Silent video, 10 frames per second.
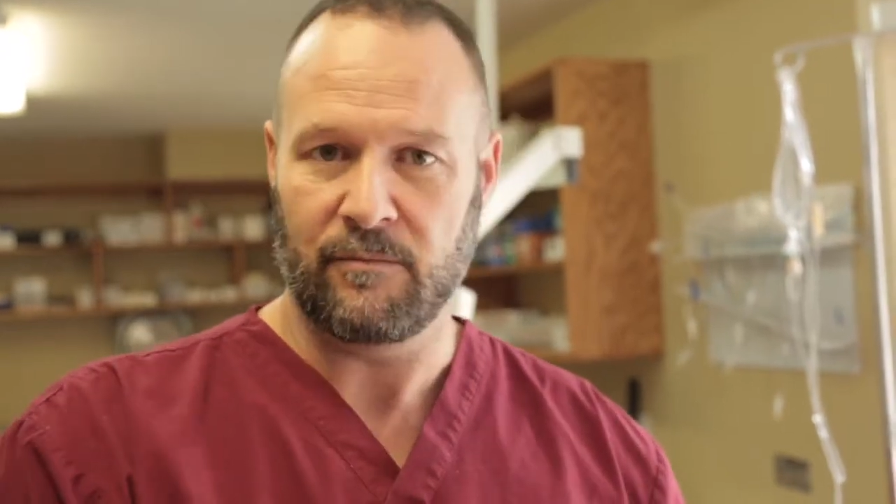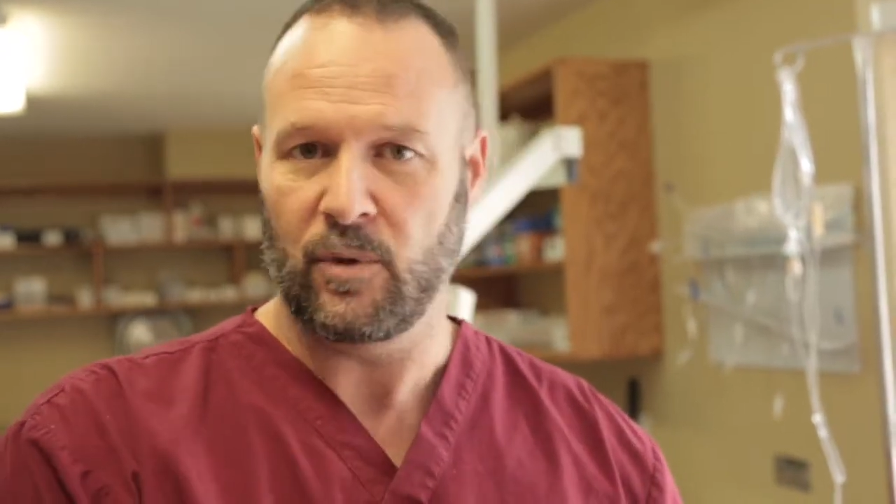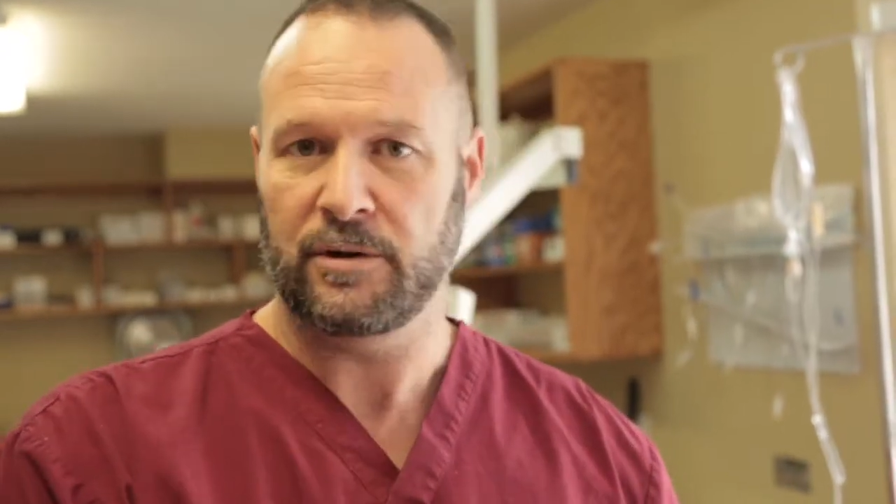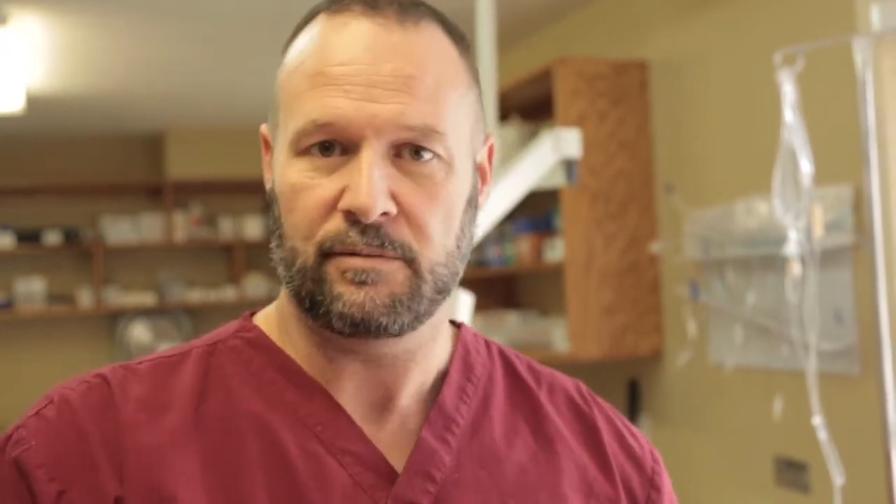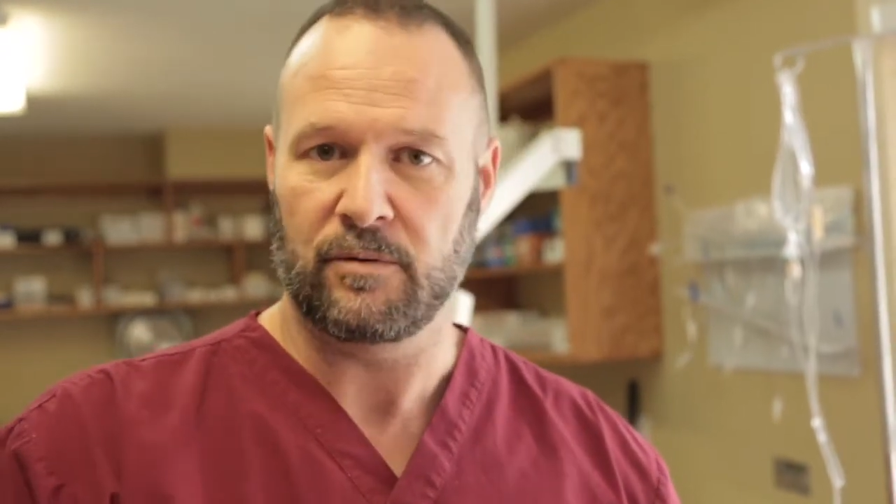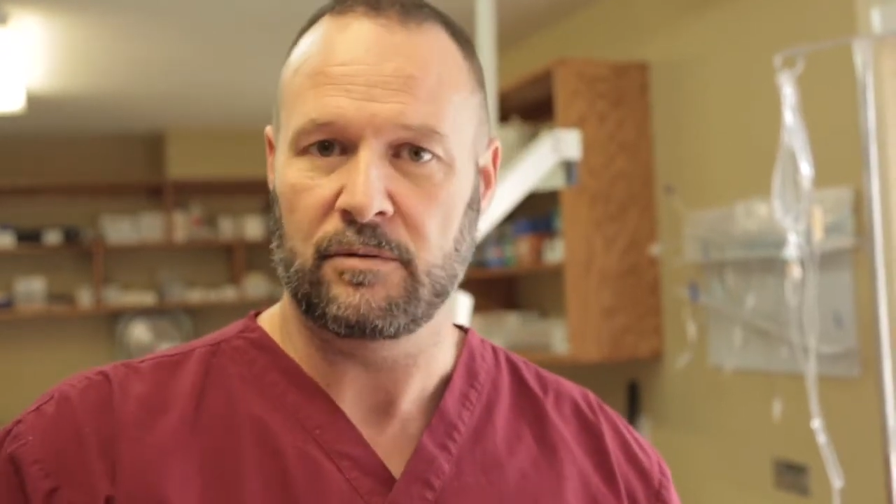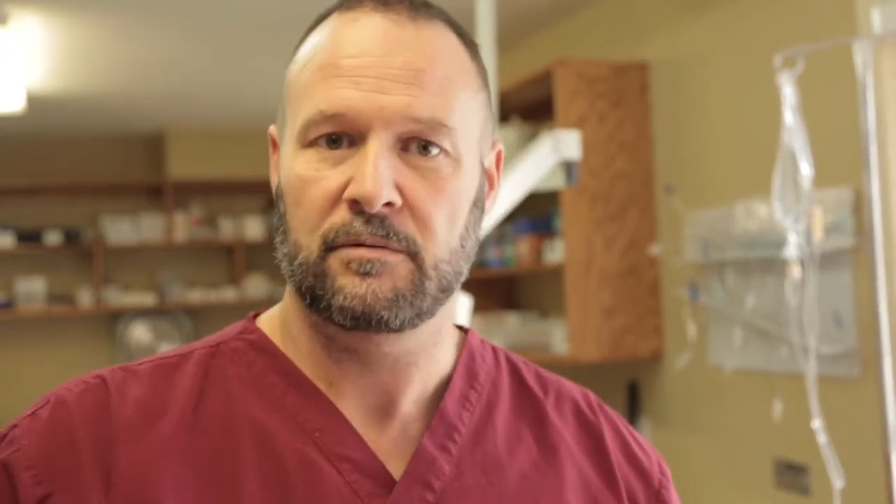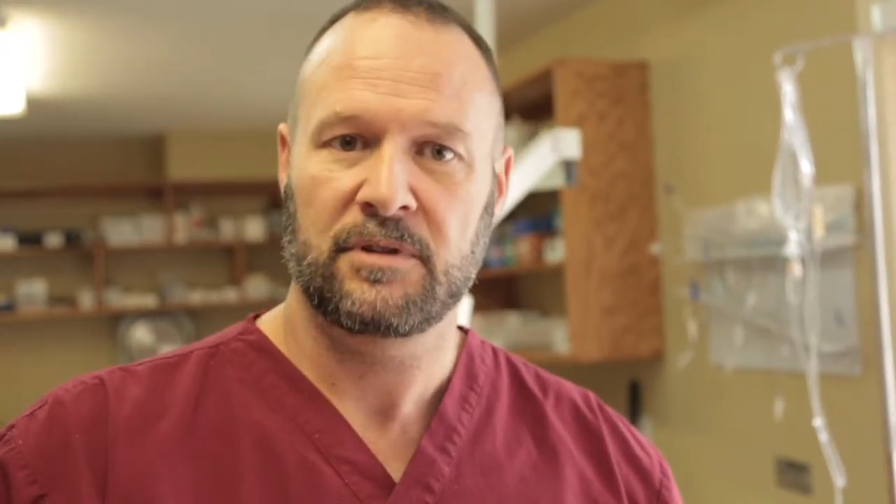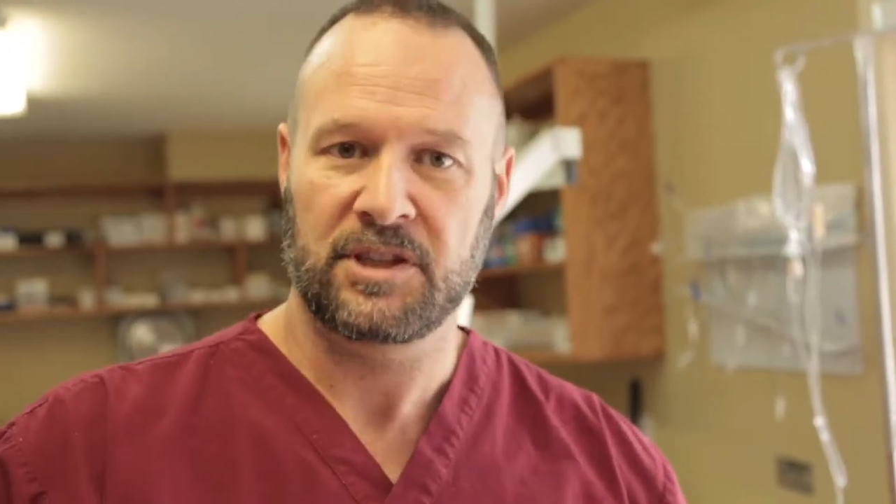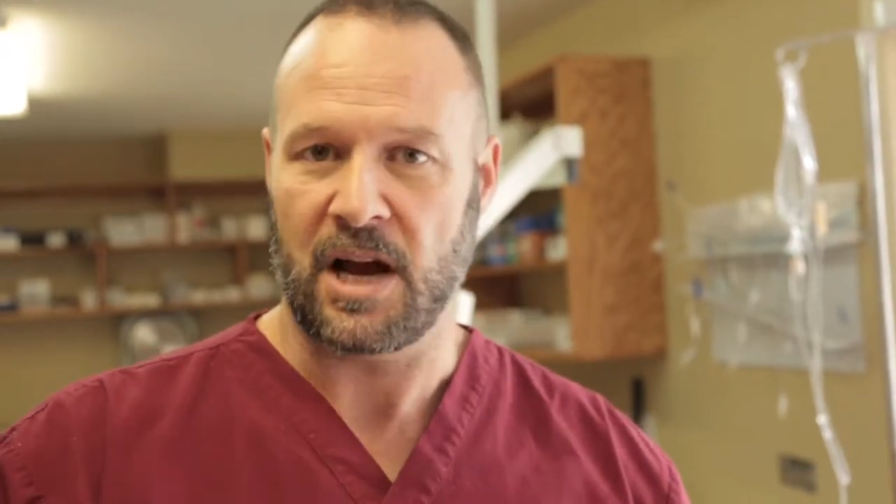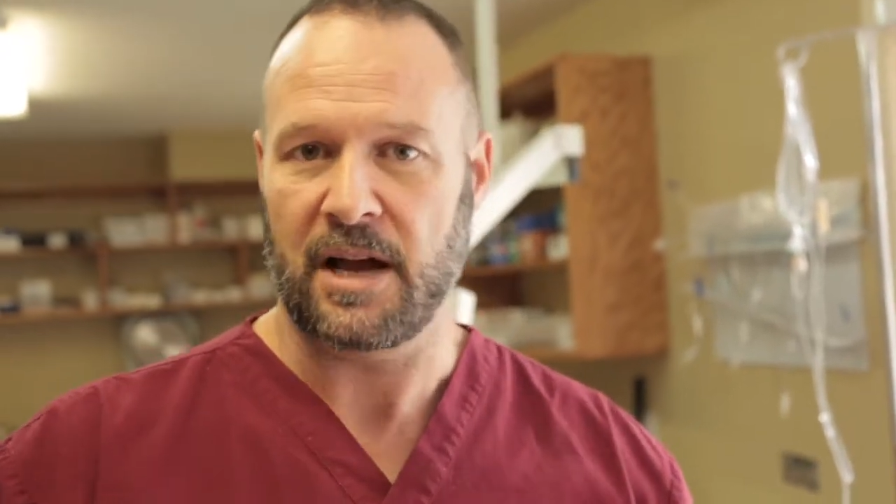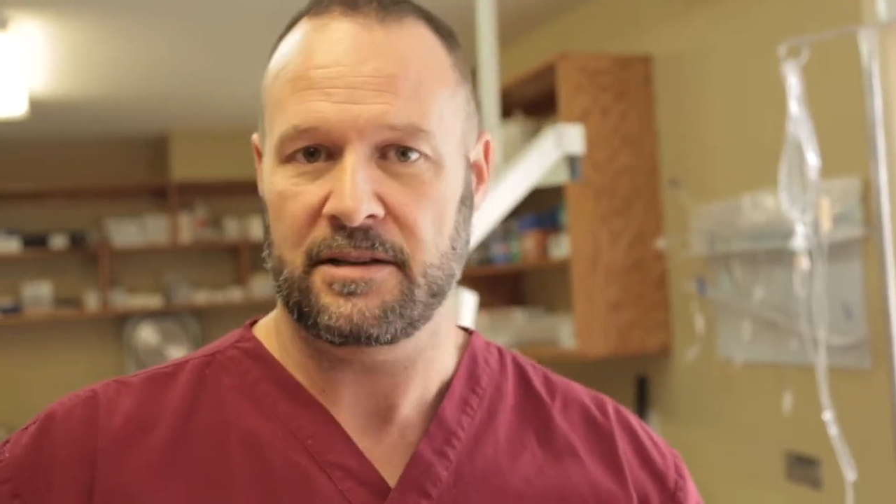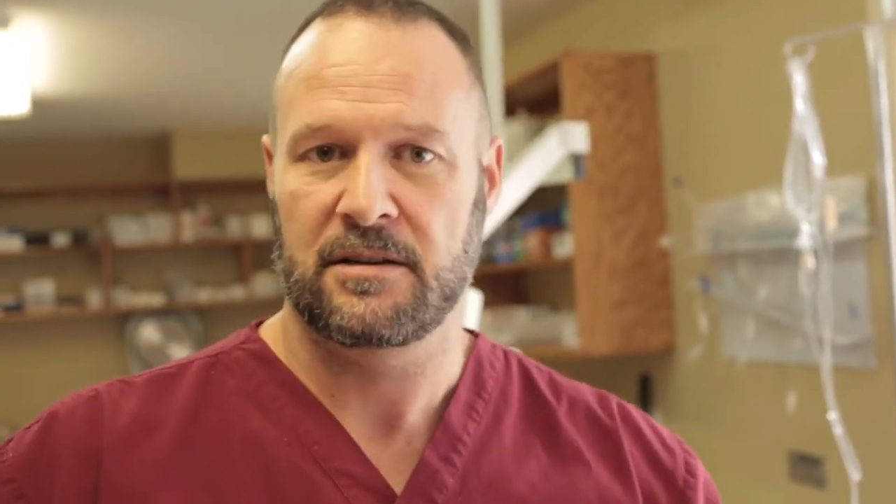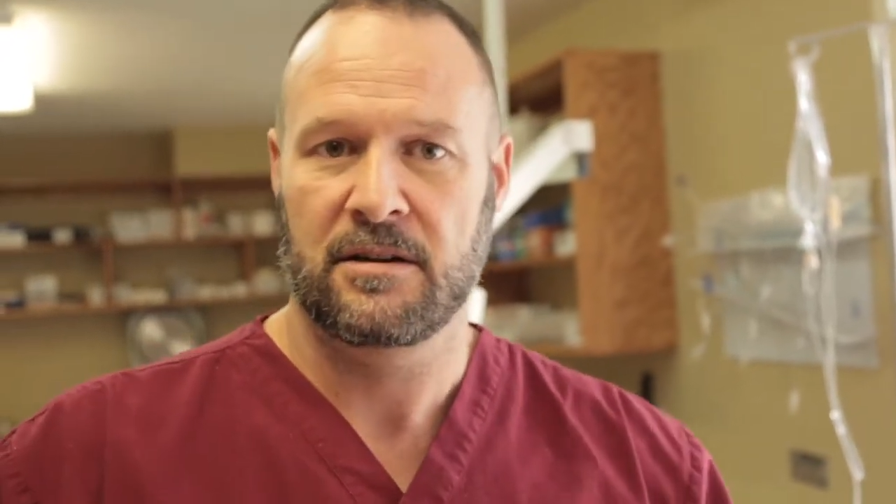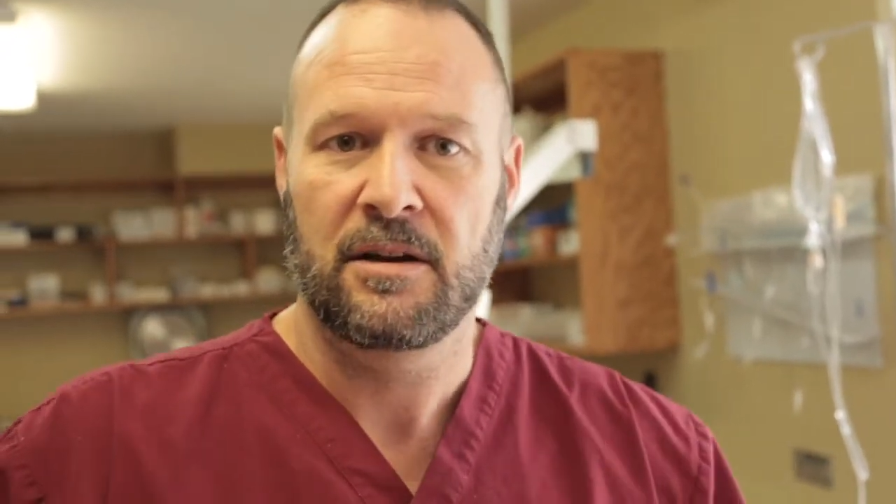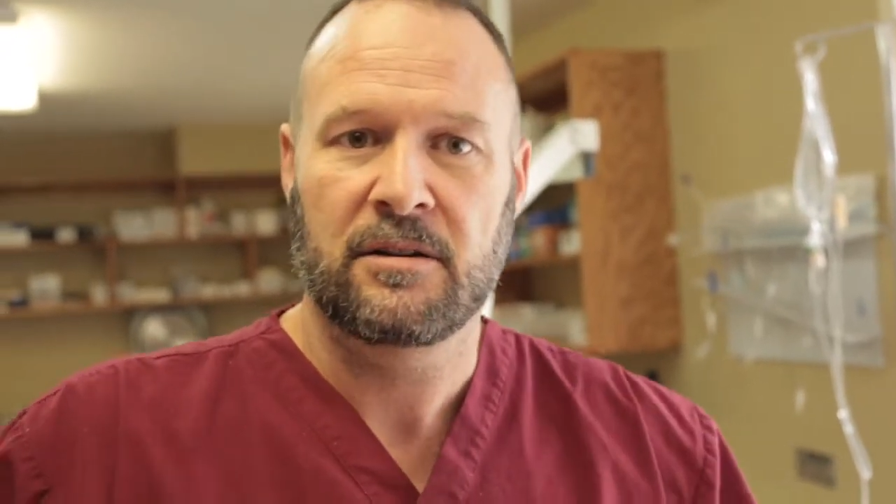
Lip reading: multiple shots.